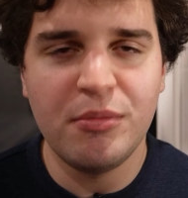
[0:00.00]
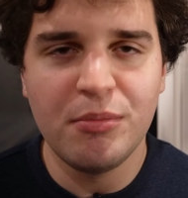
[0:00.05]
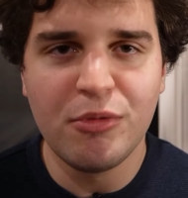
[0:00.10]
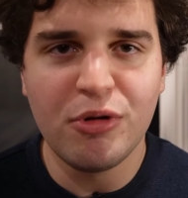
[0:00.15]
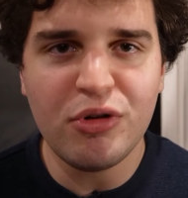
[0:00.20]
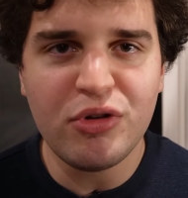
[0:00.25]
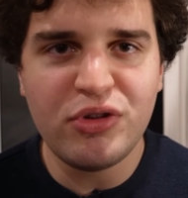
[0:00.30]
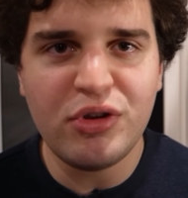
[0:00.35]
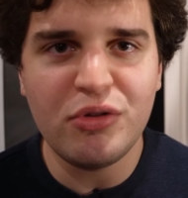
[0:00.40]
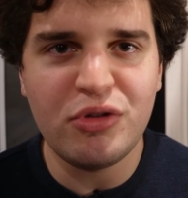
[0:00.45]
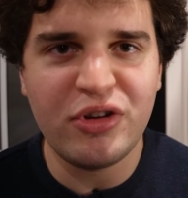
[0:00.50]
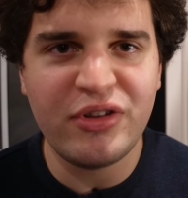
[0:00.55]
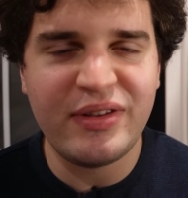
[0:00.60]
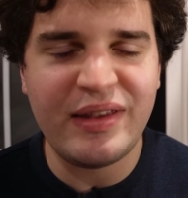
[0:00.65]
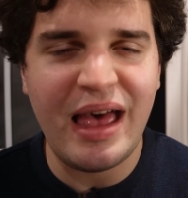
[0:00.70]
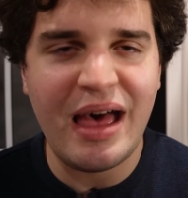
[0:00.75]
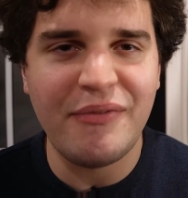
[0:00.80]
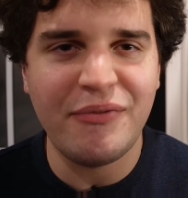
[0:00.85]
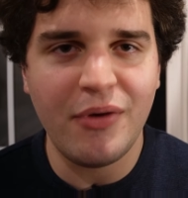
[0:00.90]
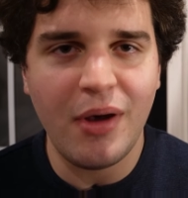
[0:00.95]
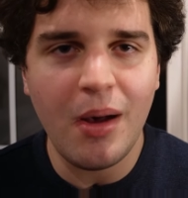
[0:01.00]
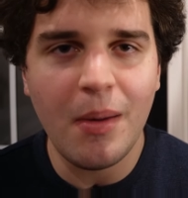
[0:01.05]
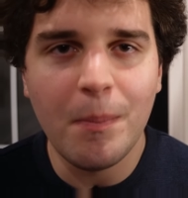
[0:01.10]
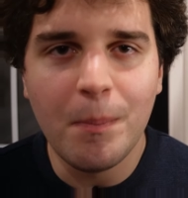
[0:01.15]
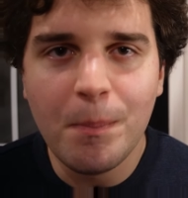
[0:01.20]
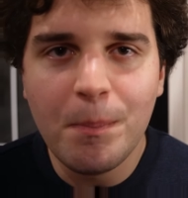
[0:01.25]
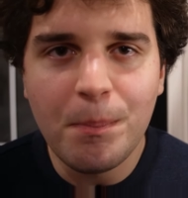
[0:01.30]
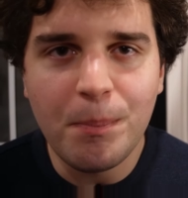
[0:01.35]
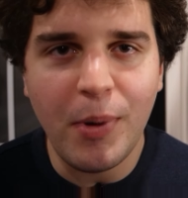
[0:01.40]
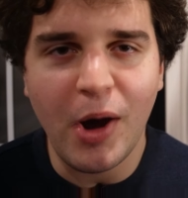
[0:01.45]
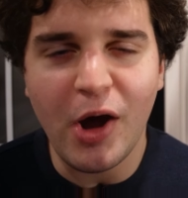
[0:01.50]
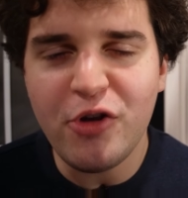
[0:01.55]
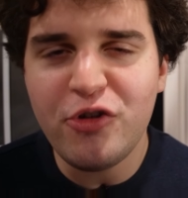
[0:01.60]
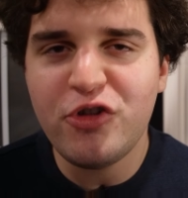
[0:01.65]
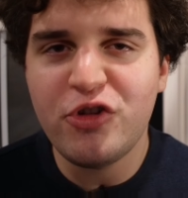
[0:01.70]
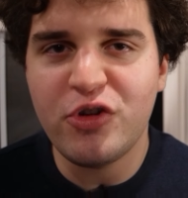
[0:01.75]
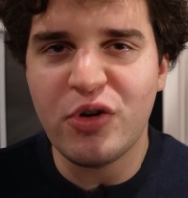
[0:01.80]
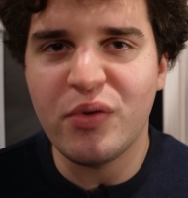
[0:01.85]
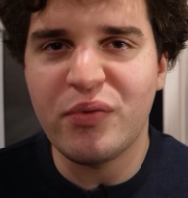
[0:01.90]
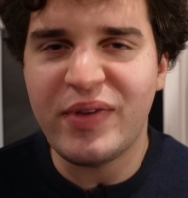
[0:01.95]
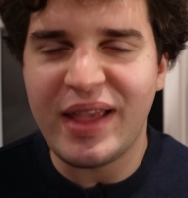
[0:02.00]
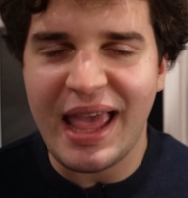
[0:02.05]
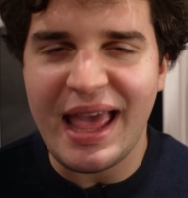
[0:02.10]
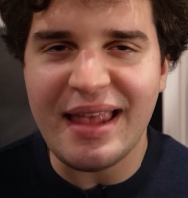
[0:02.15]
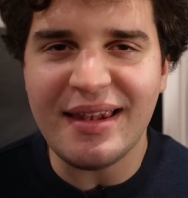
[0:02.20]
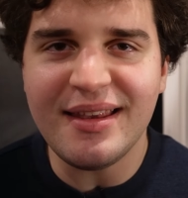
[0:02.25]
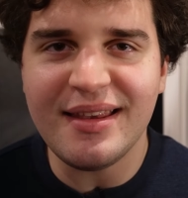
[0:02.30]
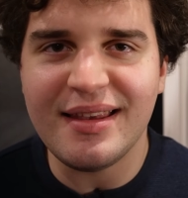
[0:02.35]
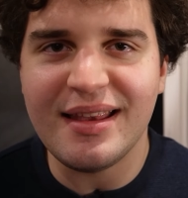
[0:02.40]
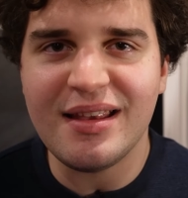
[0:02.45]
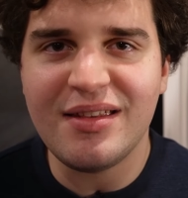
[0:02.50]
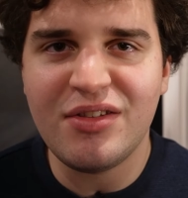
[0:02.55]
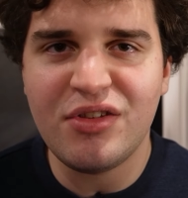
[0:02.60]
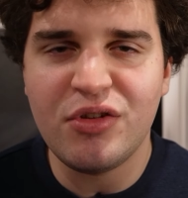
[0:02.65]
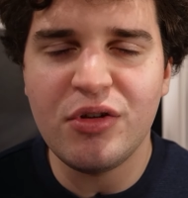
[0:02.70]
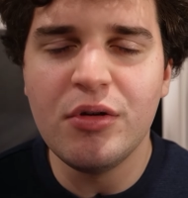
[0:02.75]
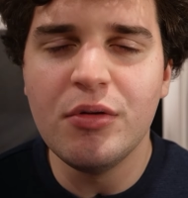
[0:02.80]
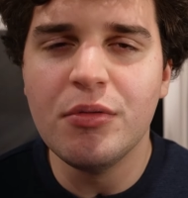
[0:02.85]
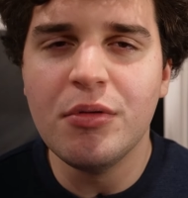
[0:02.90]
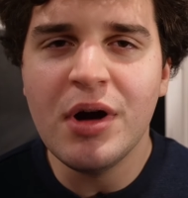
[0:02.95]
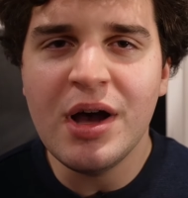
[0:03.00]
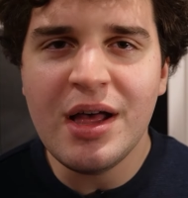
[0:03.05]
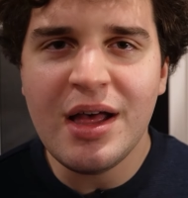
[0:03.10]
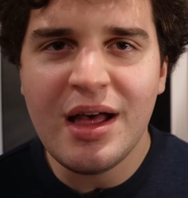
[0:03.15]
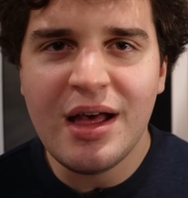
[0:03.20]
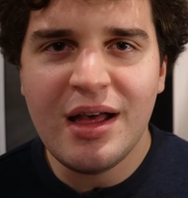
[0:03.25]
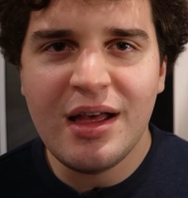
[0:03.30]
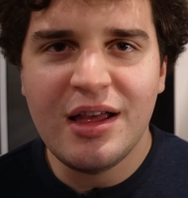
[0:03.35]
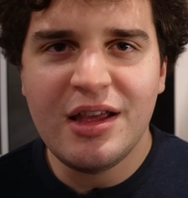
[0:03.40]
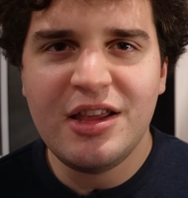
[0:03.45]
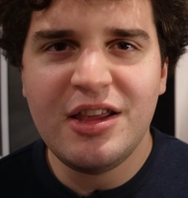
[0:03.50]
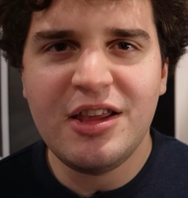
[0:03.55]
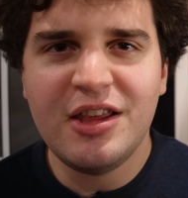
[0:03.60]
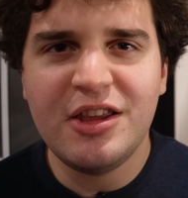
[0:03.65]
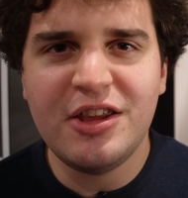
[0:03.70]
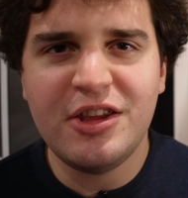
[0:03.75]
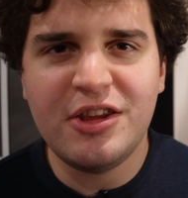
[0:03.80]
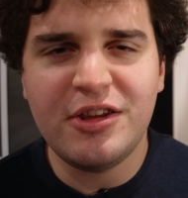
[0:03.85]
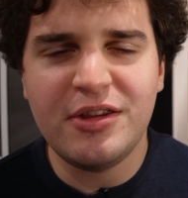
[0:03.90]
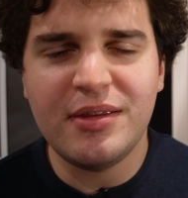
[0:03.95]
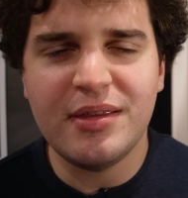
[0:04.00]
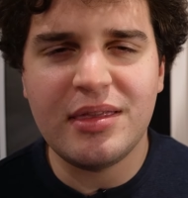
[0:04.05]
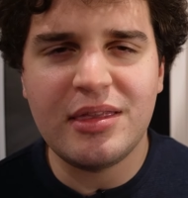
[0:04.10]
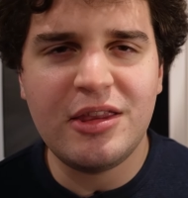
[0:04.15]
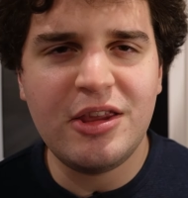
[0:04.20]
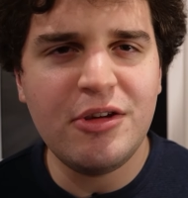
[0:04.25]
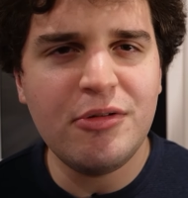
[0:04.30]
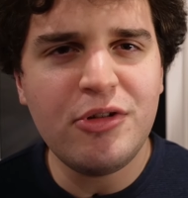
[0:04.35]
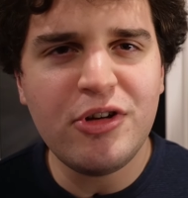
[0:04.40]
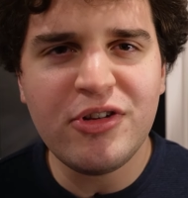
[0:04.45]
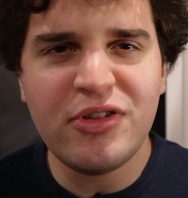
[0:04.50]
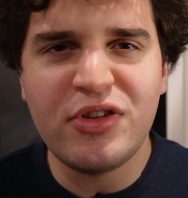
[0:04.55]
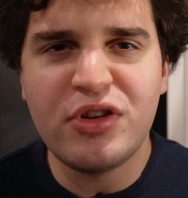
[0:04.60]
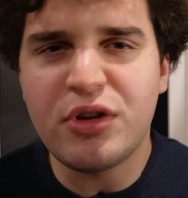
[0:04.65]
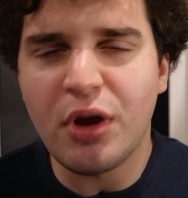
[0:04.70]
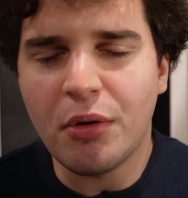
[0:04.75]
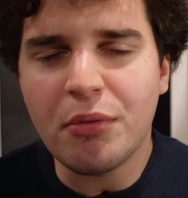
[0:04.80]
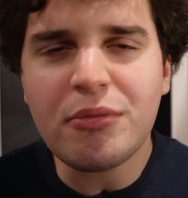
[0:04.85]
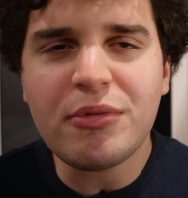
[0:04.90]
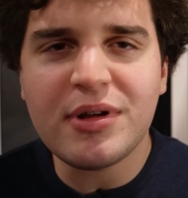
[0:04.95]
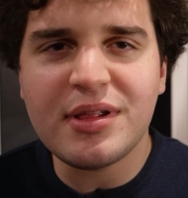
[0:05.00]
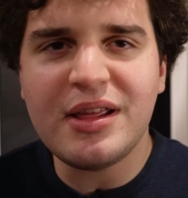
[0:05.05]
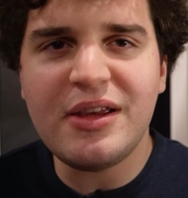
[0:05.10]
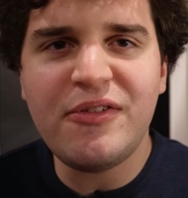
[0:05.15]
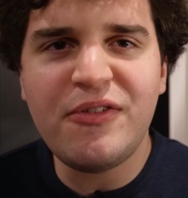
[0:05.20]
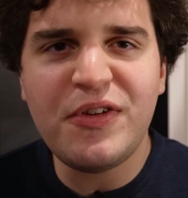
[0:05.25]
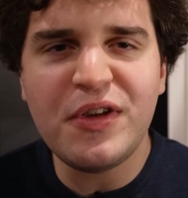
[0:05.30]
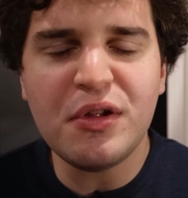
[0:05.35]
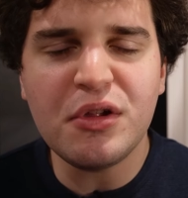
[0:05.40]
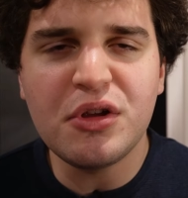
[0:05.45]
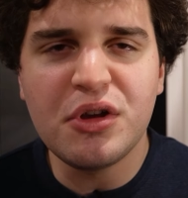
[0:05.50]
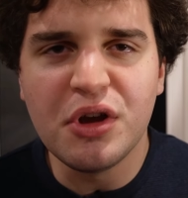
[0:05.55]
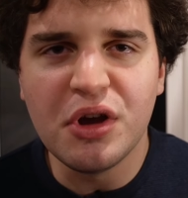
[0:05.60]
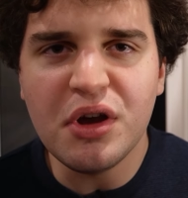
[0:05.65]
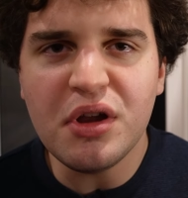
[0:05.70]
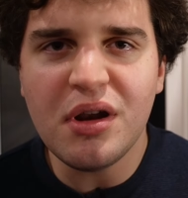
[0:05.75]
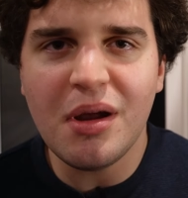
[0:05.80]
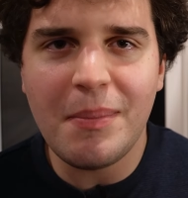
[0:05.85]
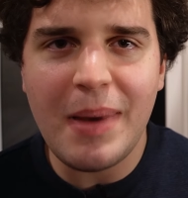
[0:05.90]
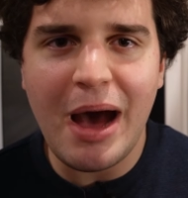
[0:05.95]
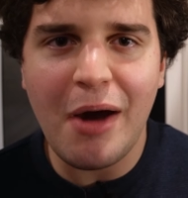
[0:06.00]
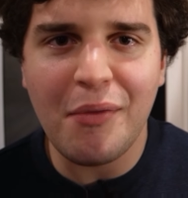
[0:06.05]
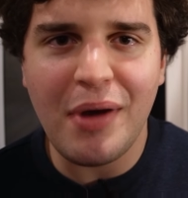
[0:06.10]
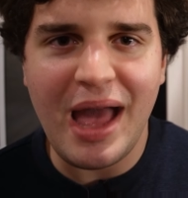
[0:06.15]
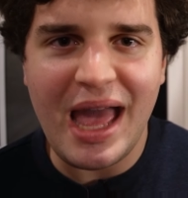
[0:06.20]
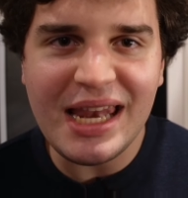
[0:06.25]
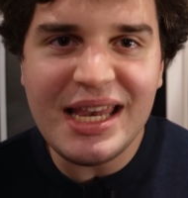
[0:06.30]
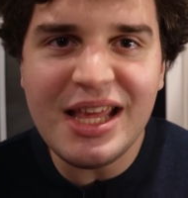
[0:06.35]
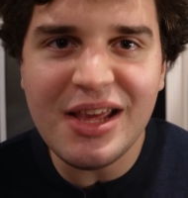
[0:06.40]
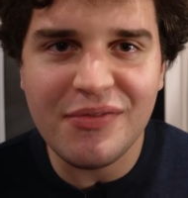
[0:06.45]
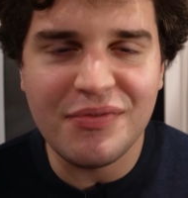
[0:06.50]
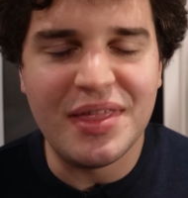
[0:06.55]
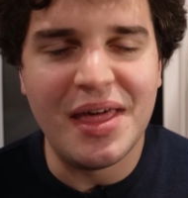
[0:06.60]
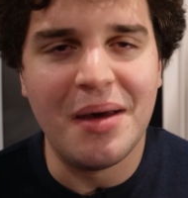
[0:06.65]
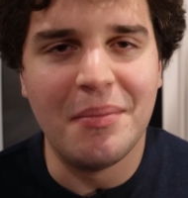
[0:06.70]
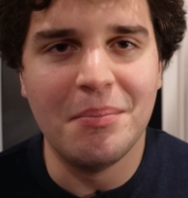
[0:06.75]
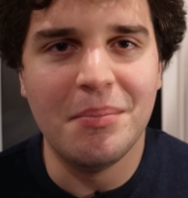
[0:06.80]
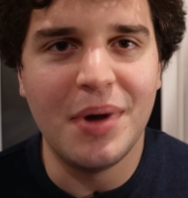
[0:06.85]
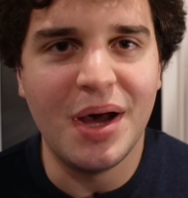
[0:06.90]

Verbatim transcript: You more so just have a bunch of candidates who you just don't really feel good about any of them.